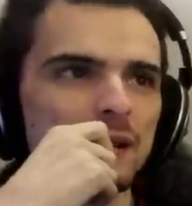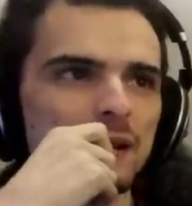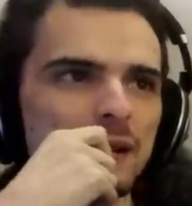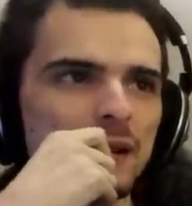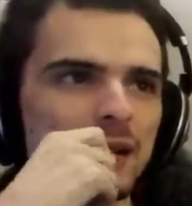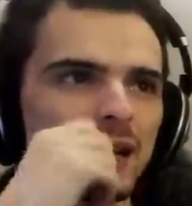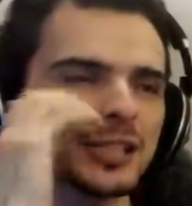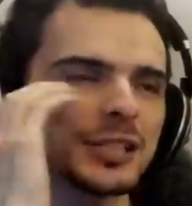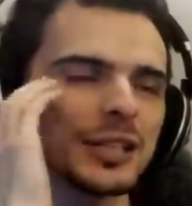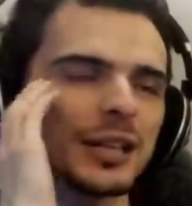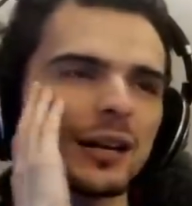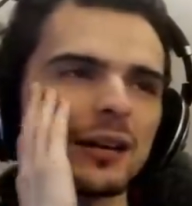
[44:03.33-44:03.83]

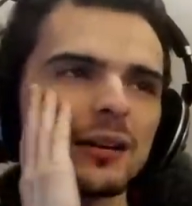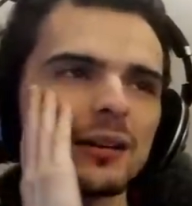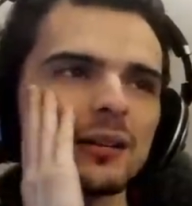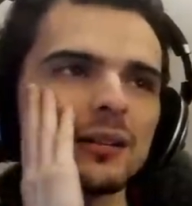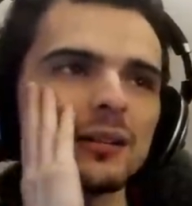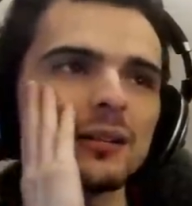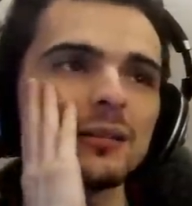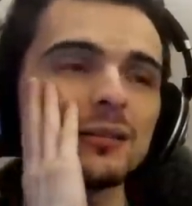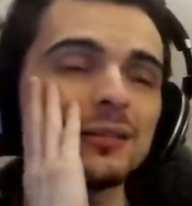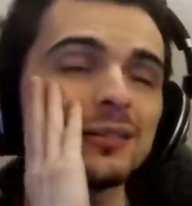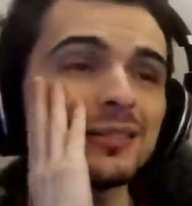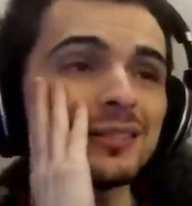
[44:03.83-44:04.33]
Actually,
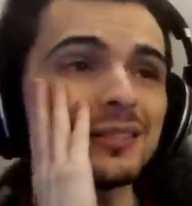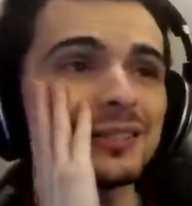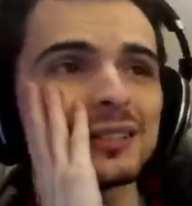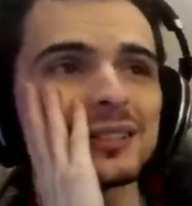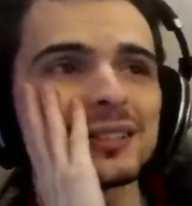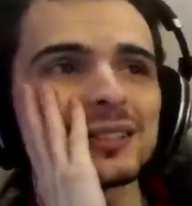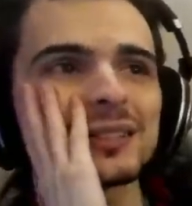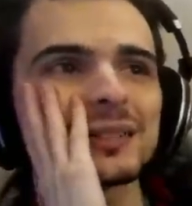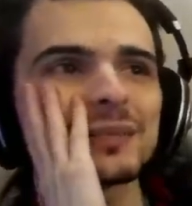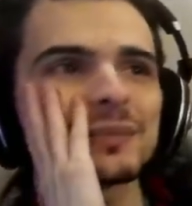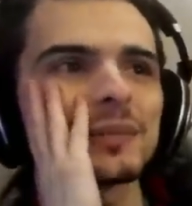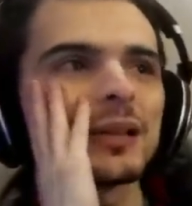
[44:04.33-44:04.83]

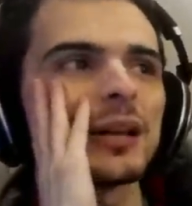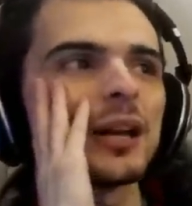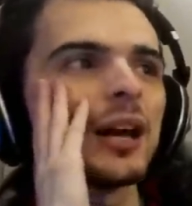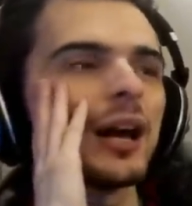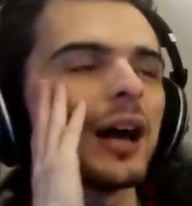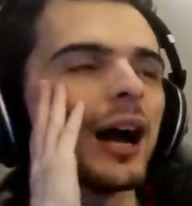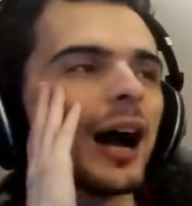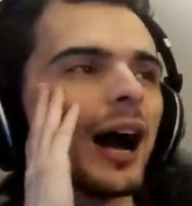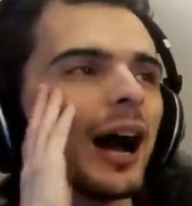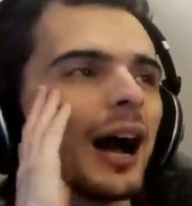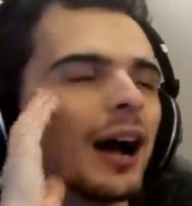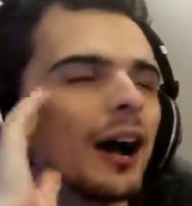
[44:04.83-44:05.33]

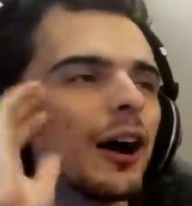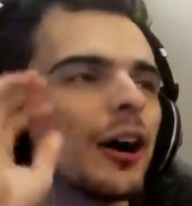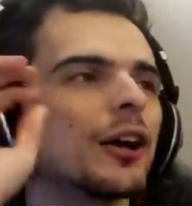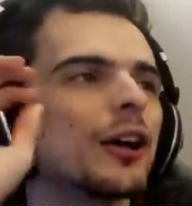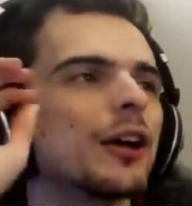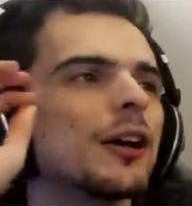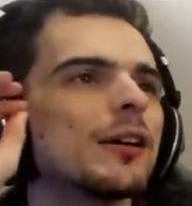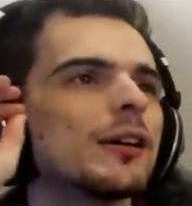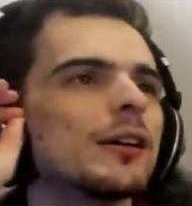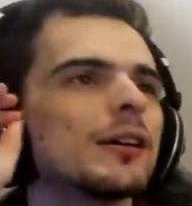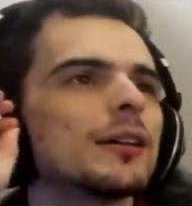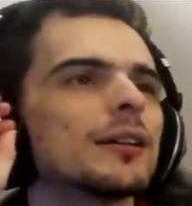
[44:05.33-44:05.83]
I,
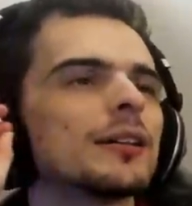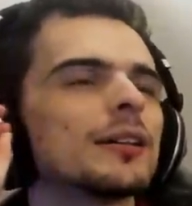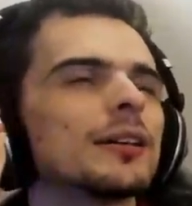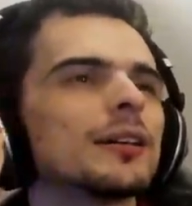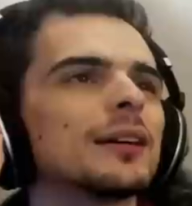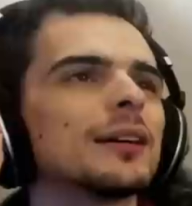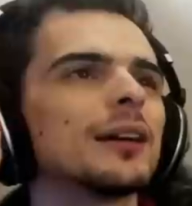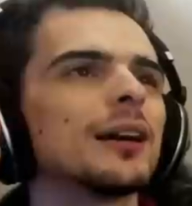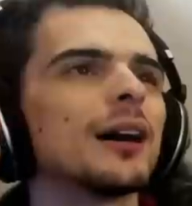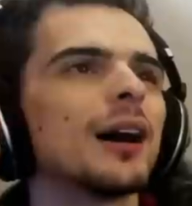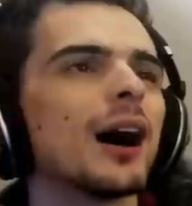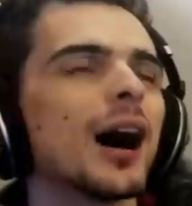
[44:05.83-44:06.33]

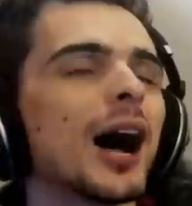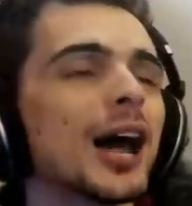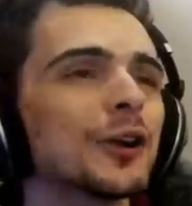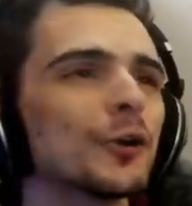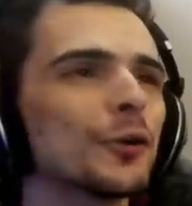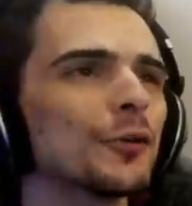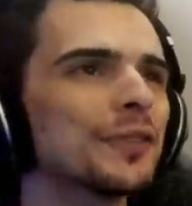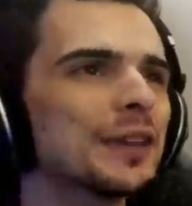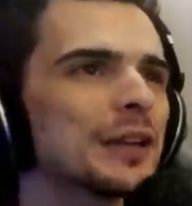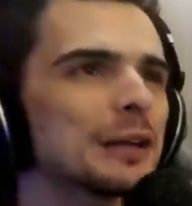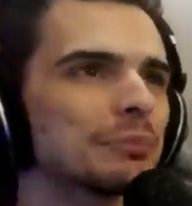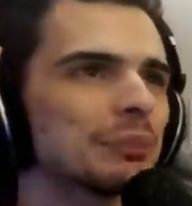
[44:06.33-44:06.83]
I
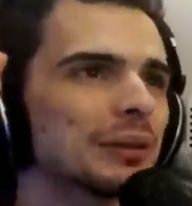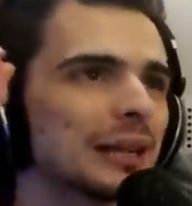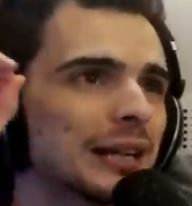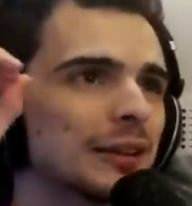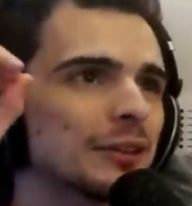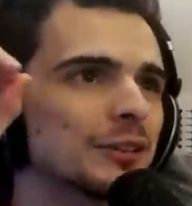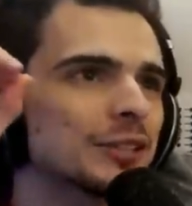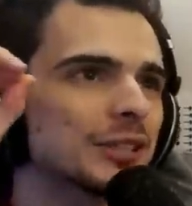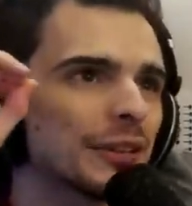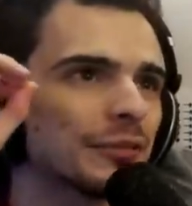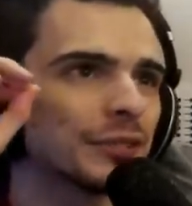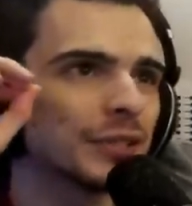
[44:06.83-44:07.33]
don't think
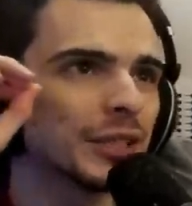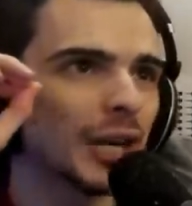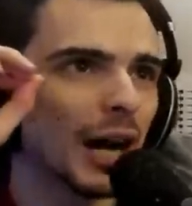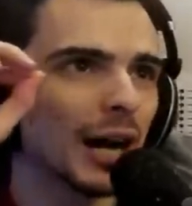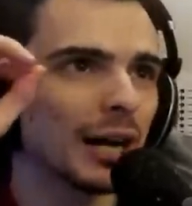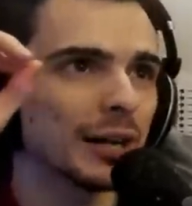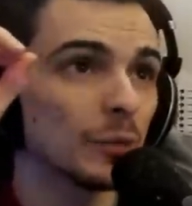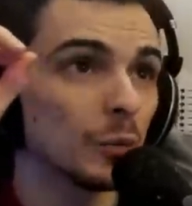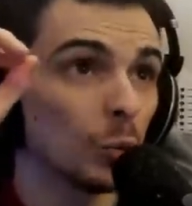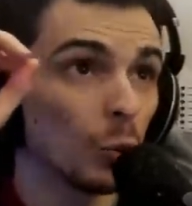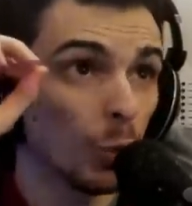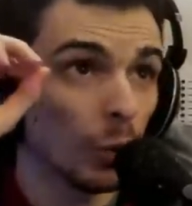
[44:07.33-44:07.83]
players have
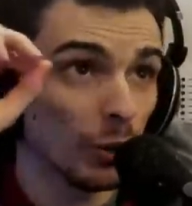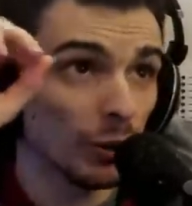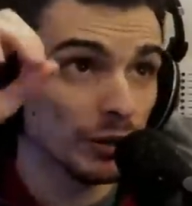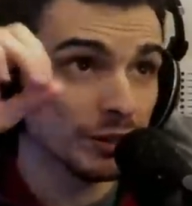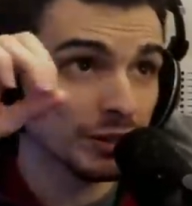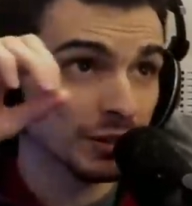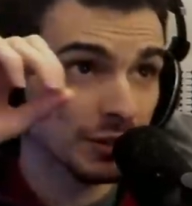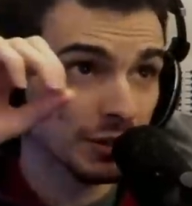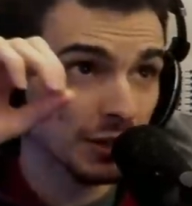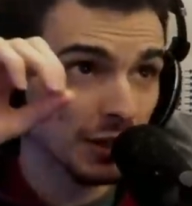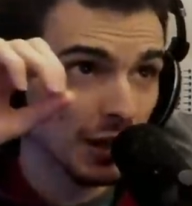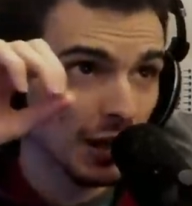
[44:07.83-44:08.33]
gotten
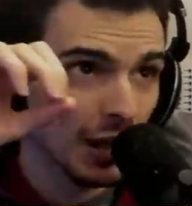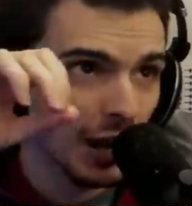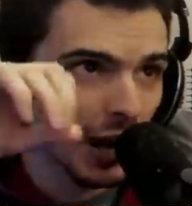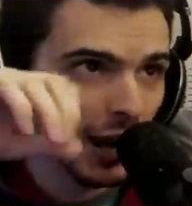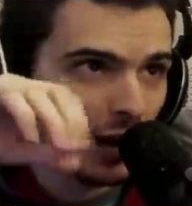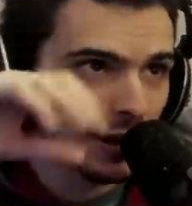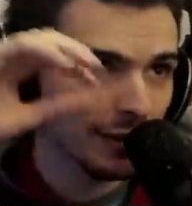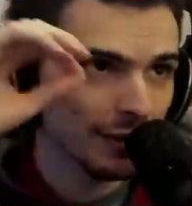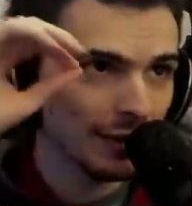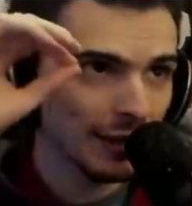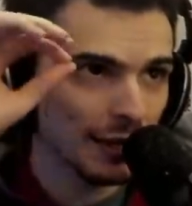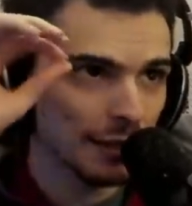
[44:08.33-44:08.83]
worse.
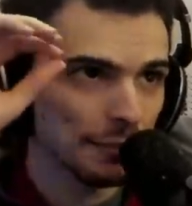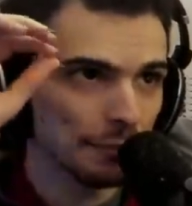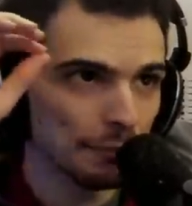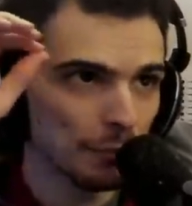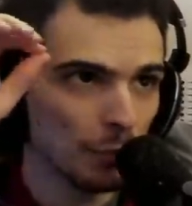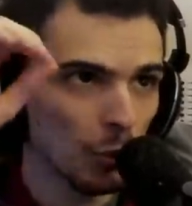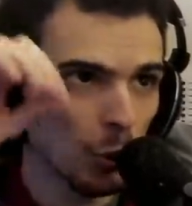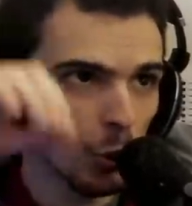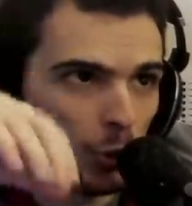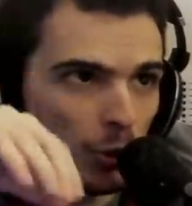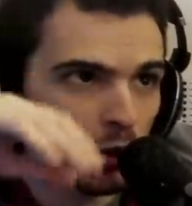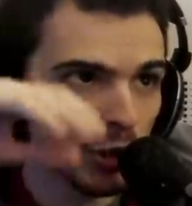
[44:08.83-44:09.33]
I think
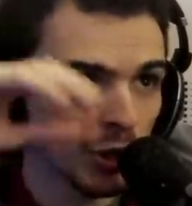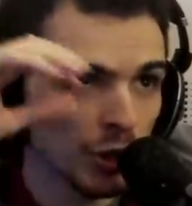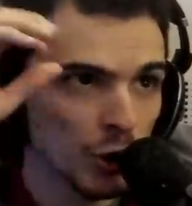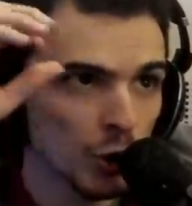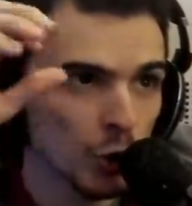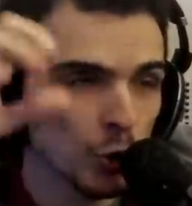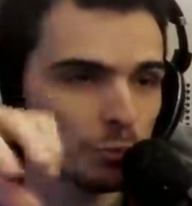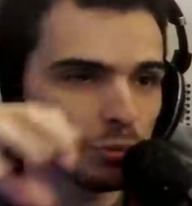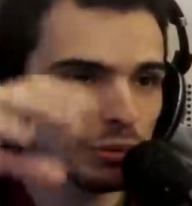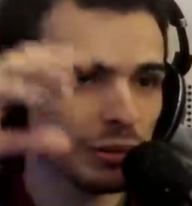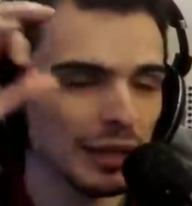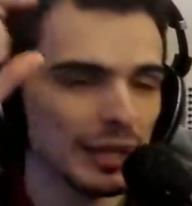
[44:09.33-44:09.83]
more
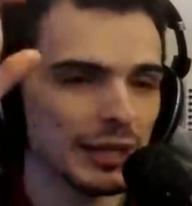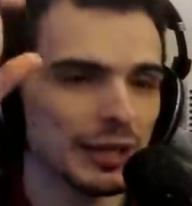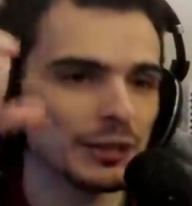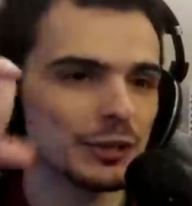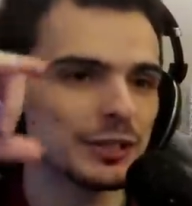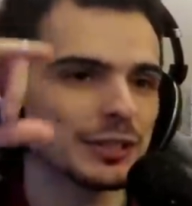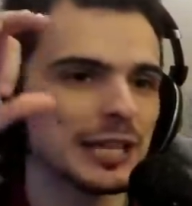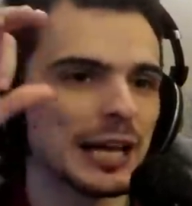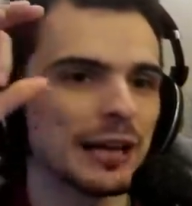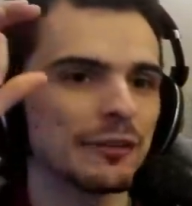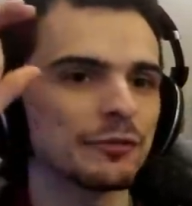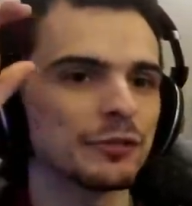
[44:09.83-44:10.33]
new
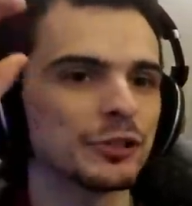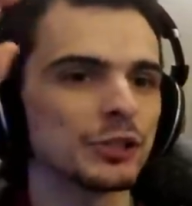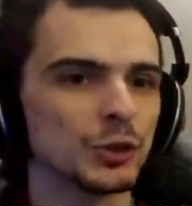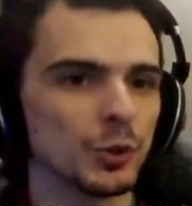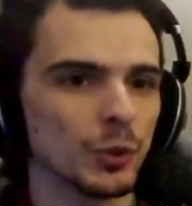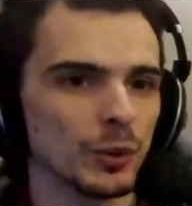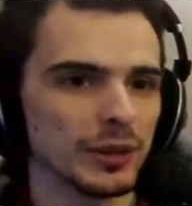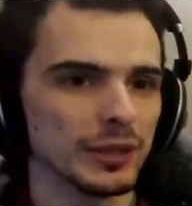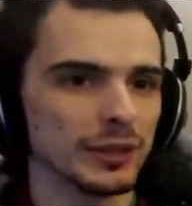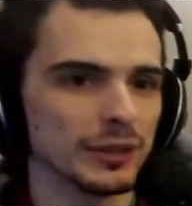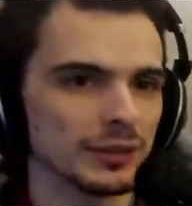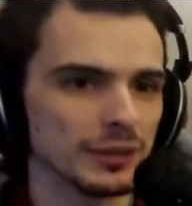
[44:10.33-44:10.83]
players have
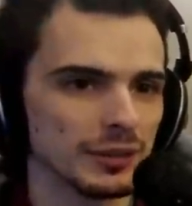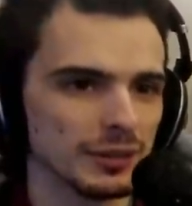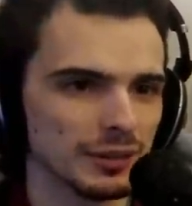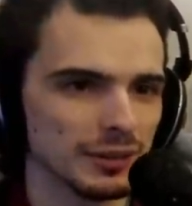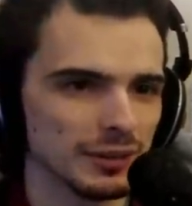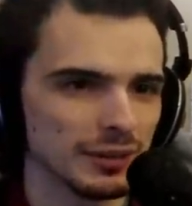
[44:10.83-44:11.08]
joined.